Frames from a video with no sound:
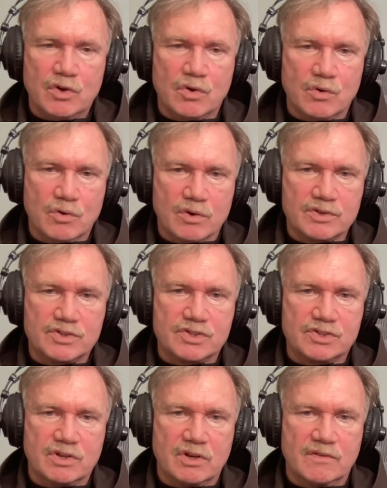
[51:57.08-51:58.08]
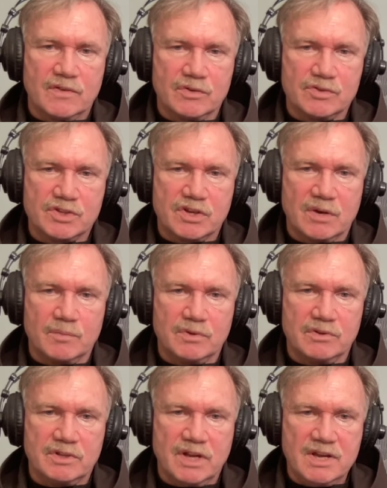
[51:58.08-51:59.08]
course of those
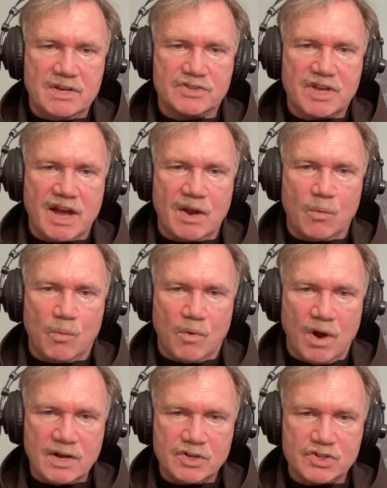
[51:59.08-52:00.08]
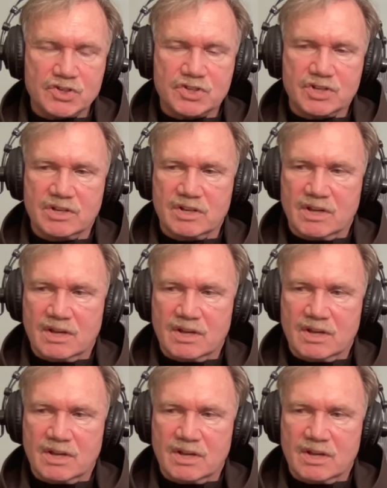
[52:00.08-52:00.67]
couple of days, I watched